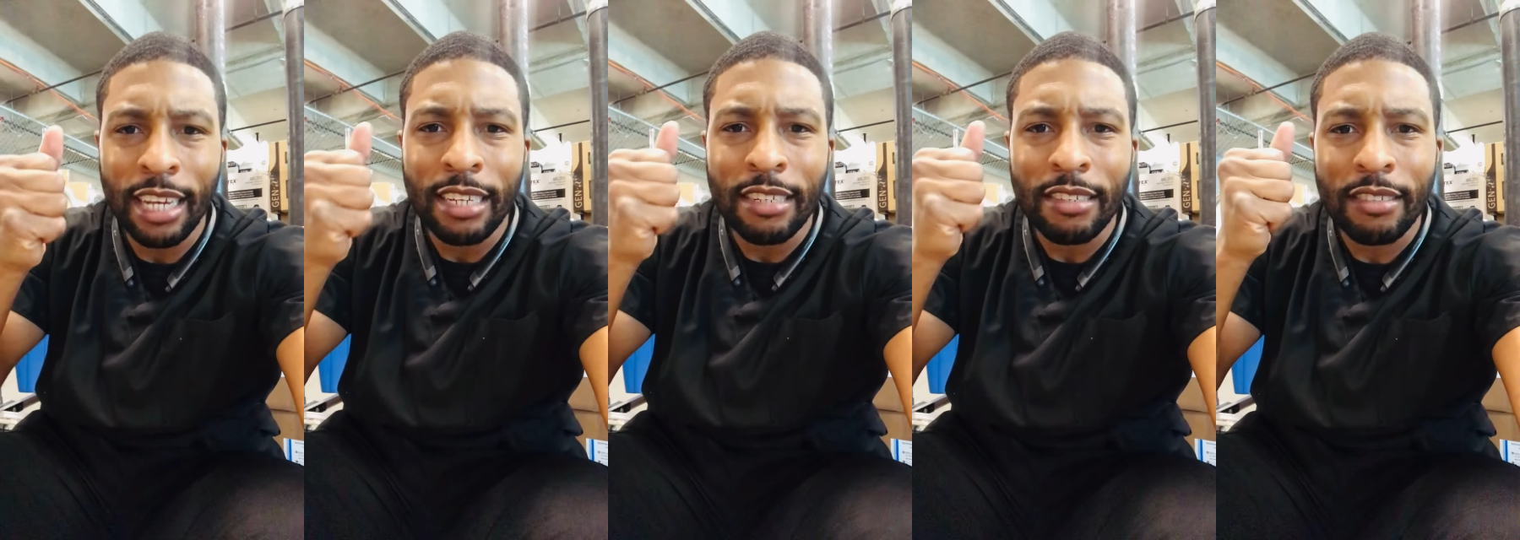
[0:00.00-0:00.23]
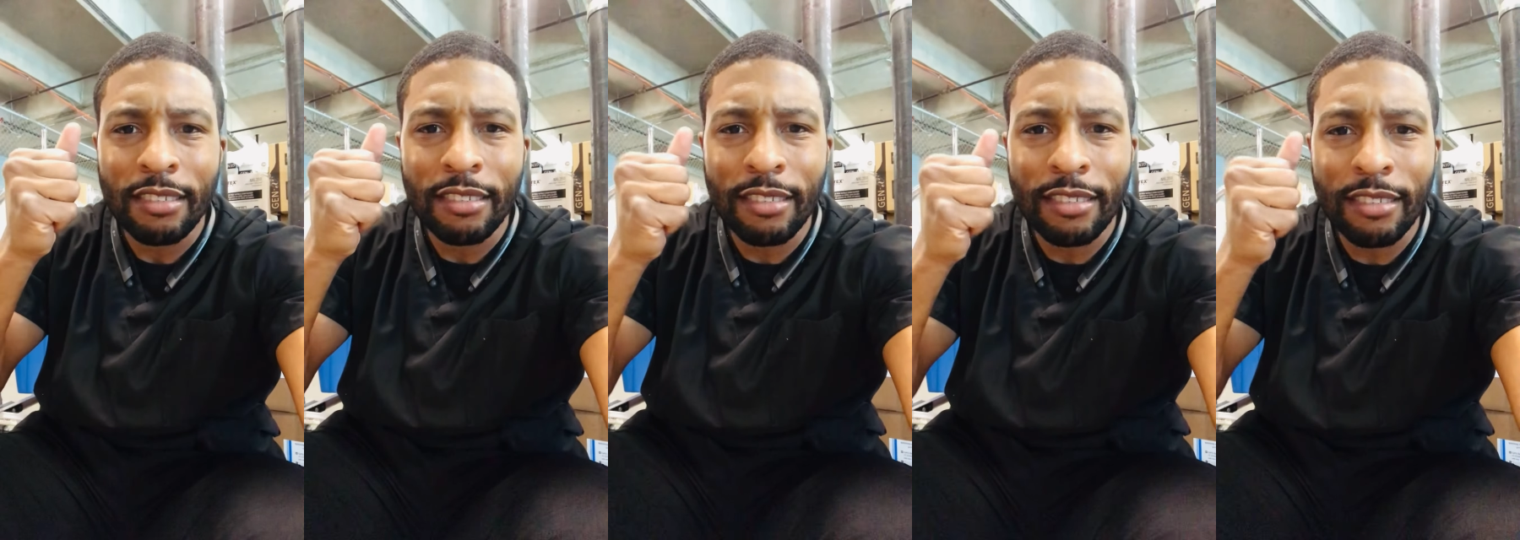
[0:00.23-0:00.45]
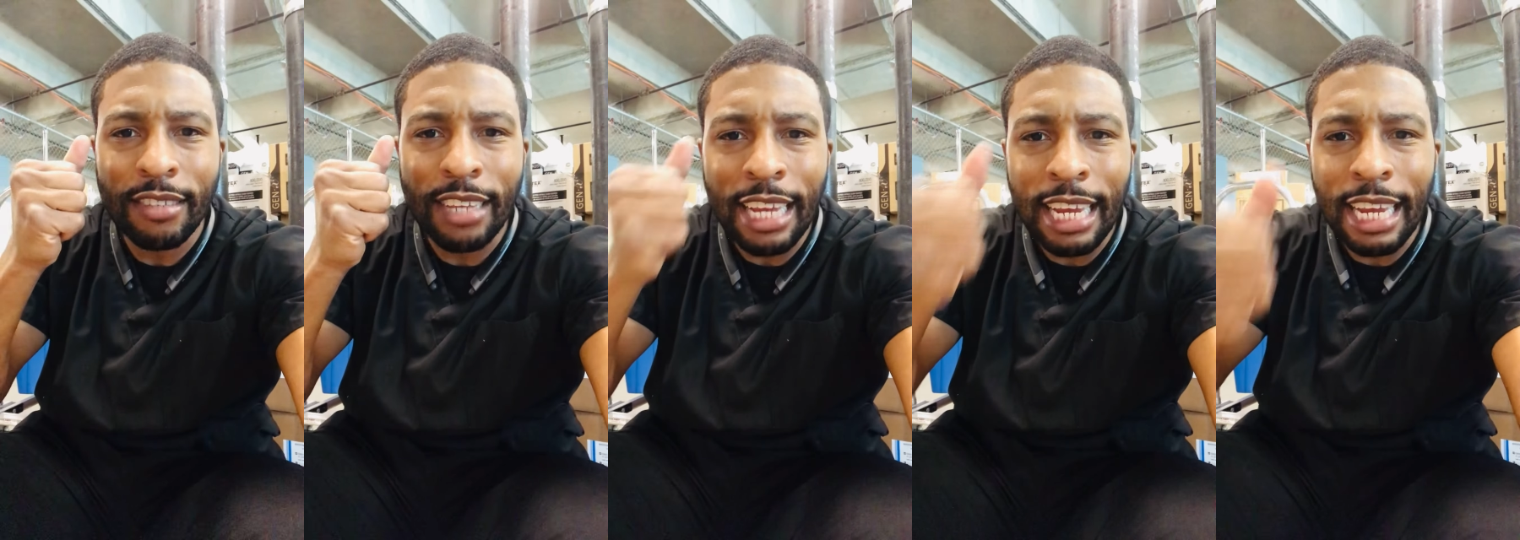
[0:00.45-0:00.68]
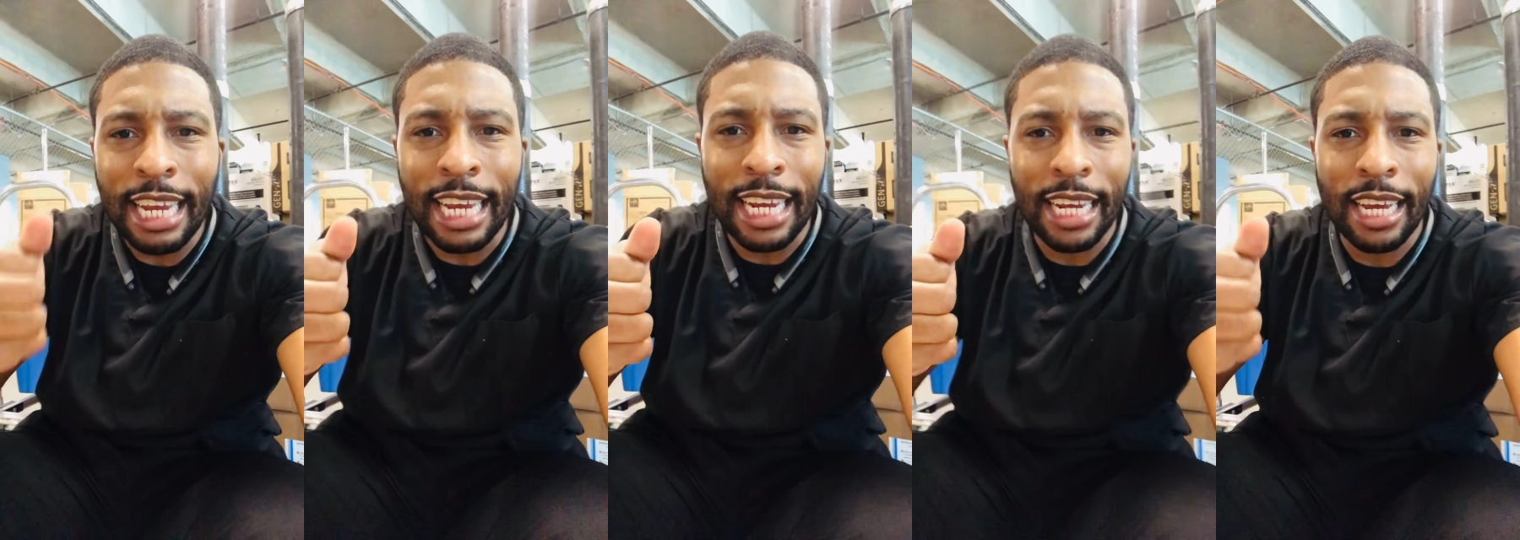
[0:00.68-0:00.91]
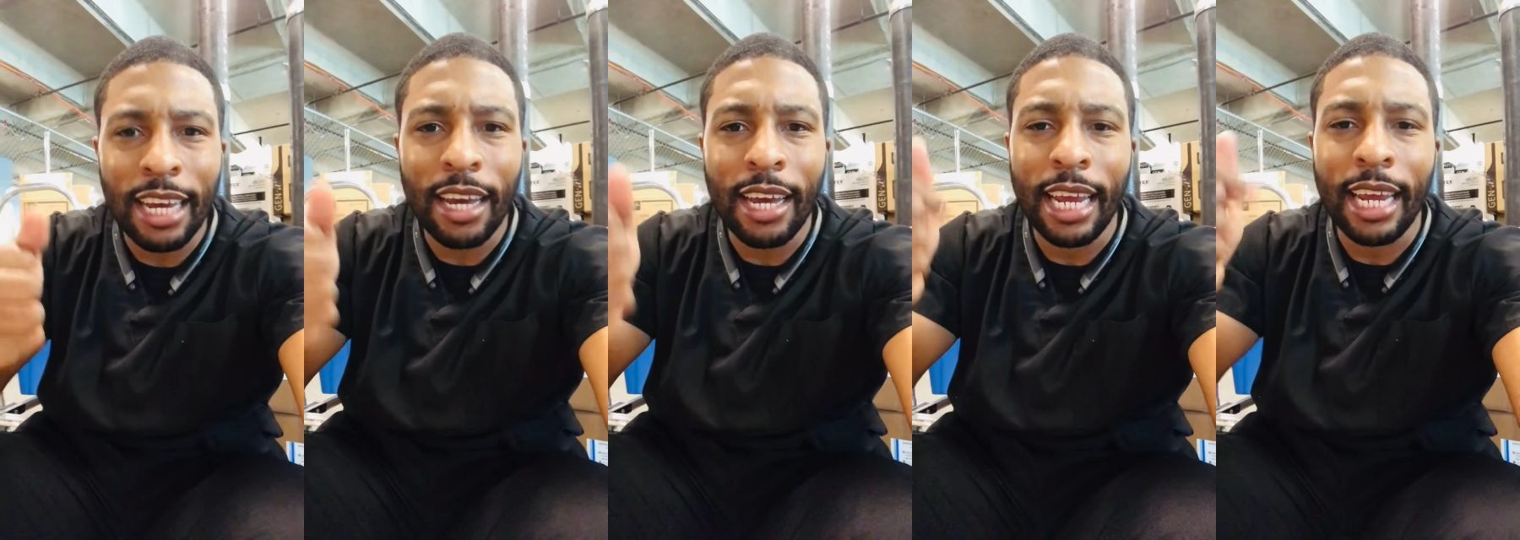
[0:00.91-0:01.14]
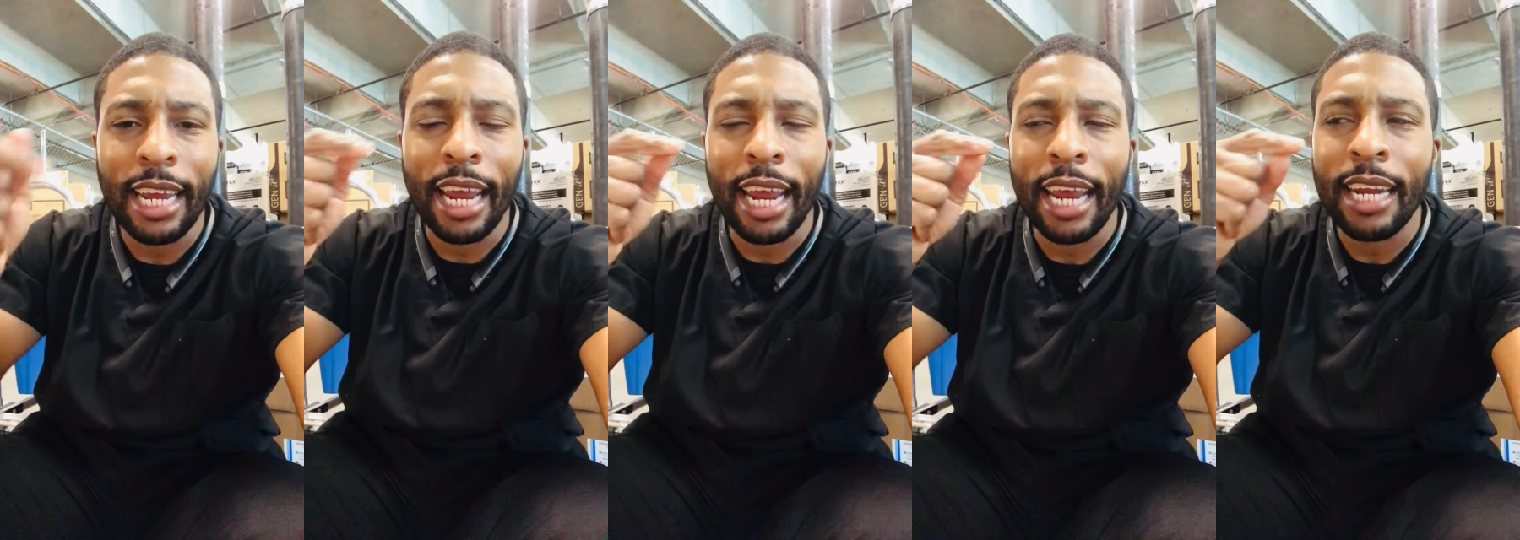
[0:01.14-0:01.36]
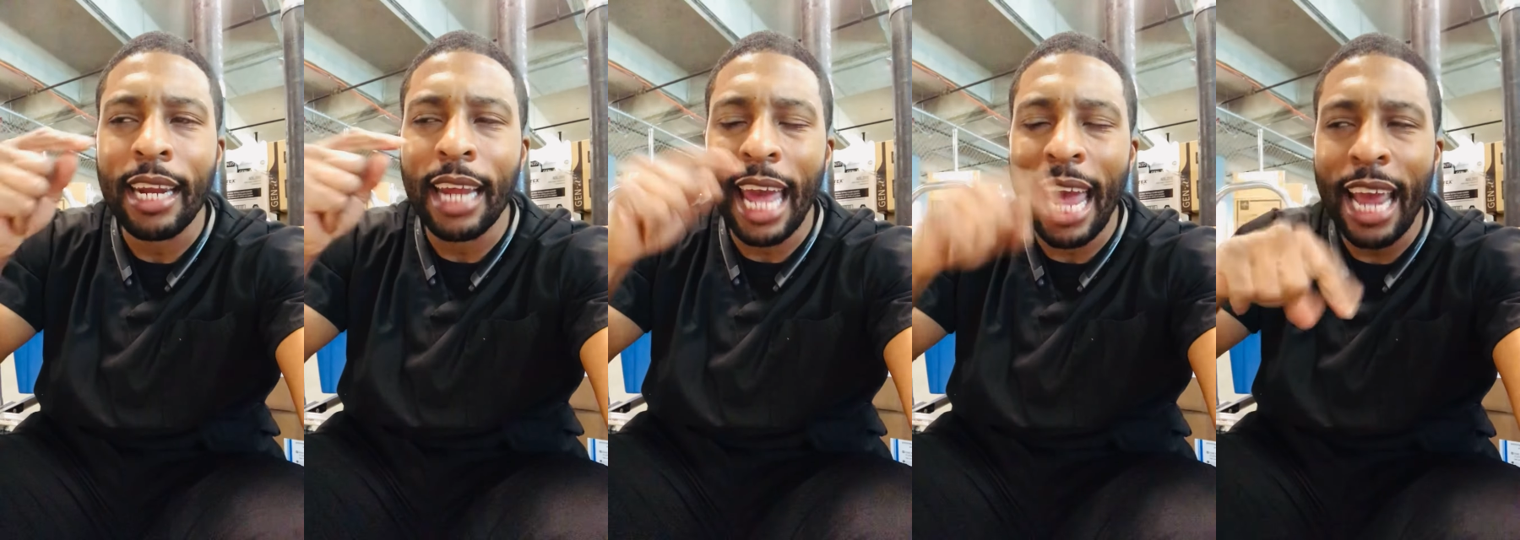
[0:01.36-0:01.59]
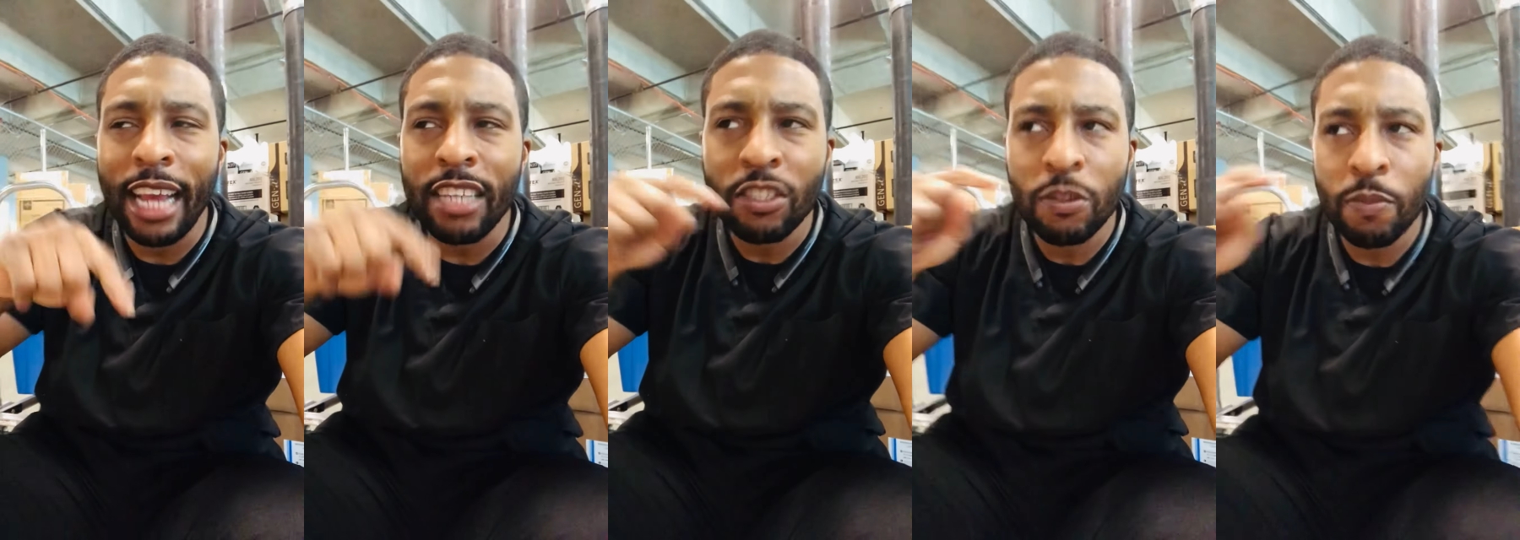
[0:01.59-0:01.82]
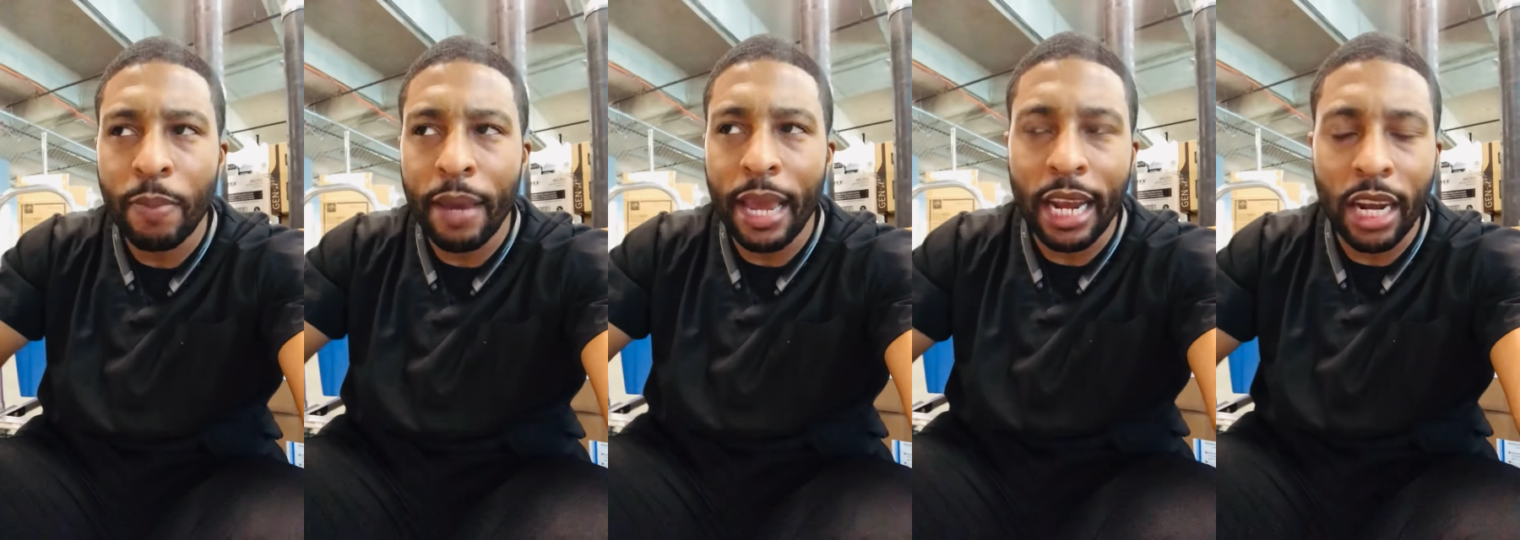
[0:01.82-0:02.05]
sin in the
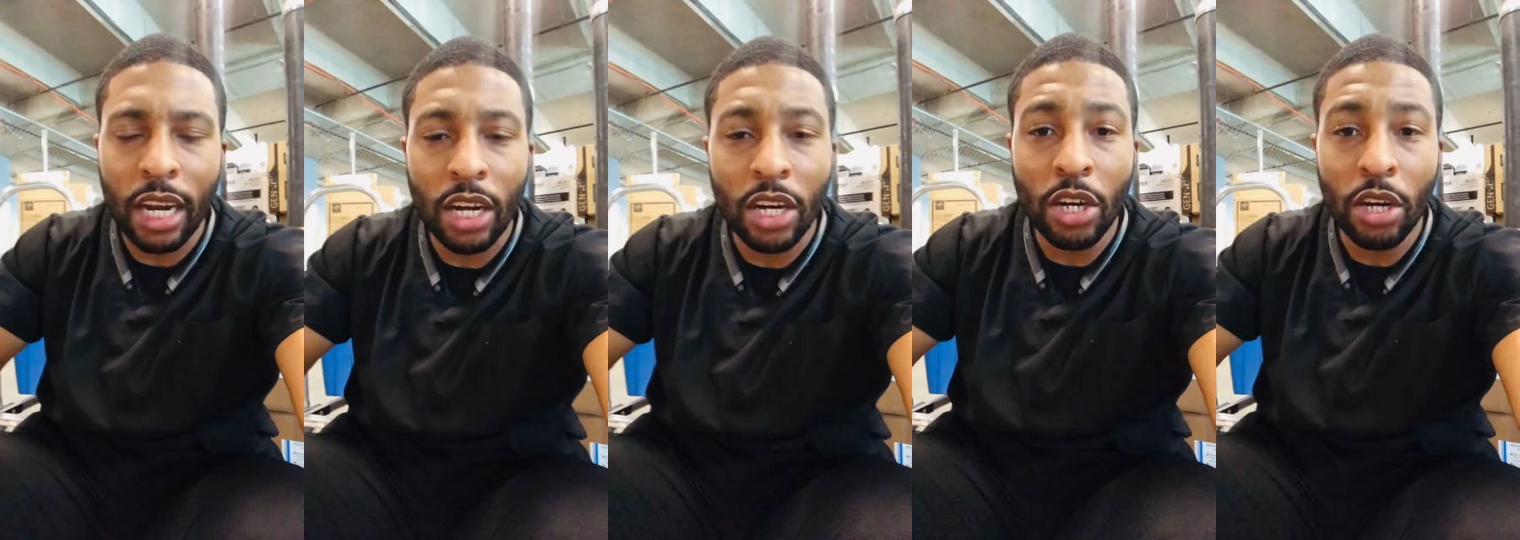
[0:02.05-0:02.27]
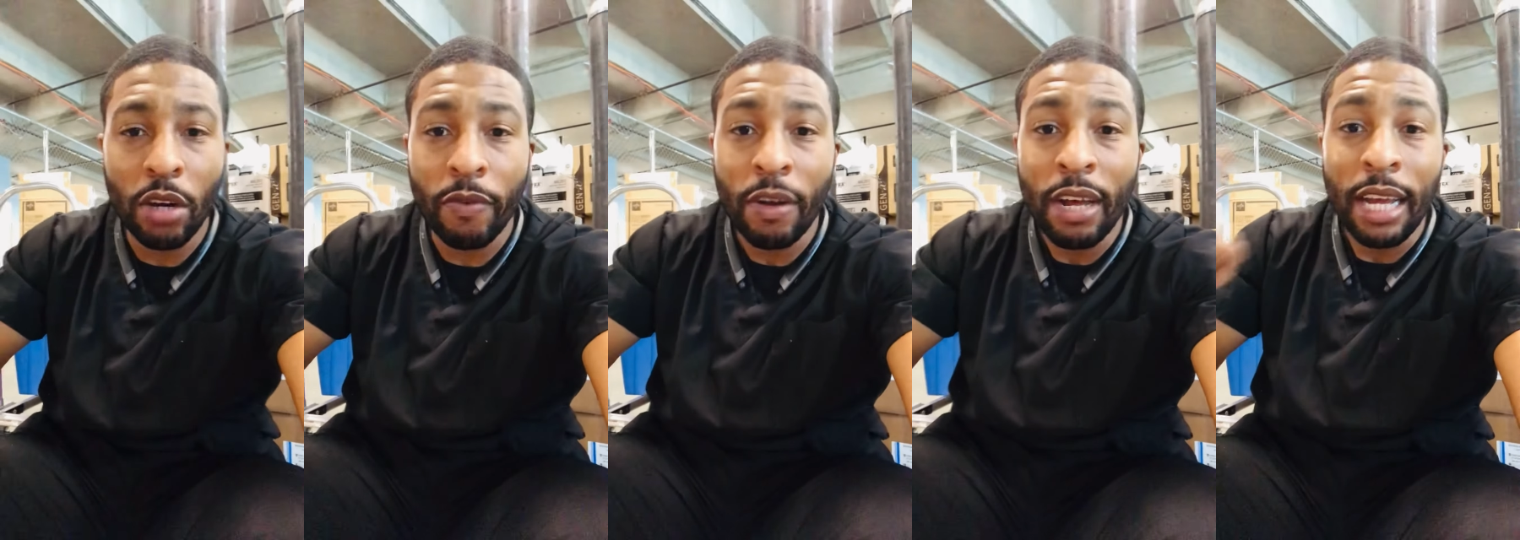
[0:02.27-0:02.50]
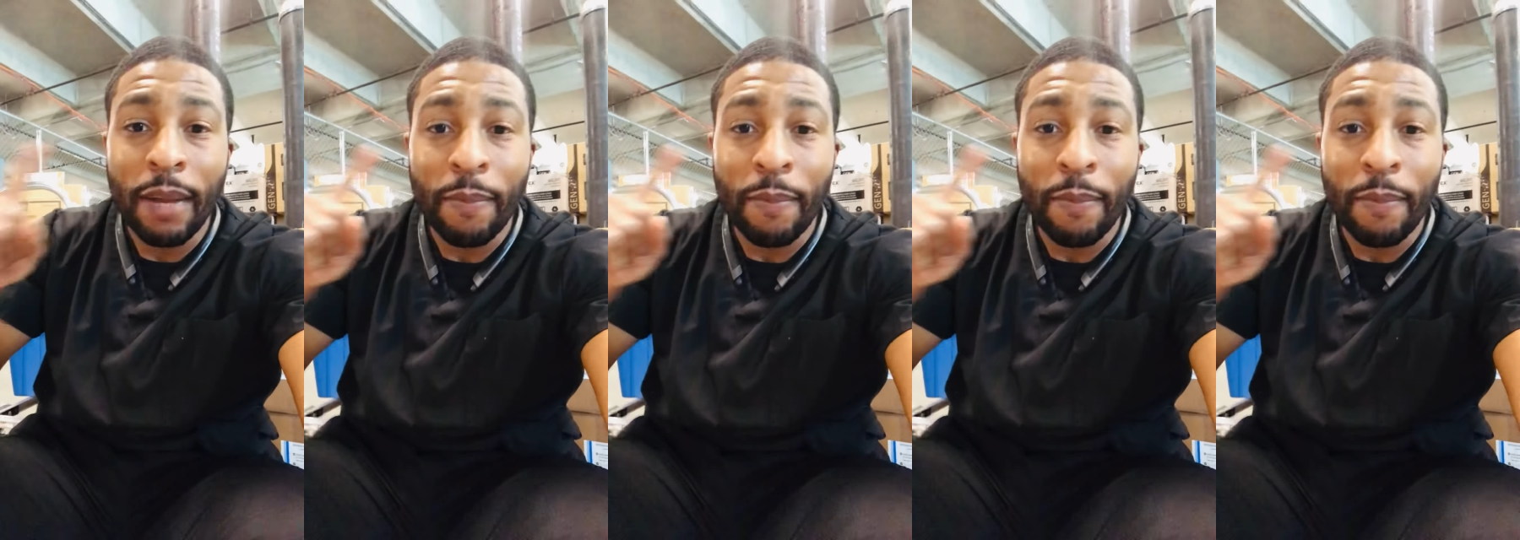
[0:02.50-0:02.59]
aspect of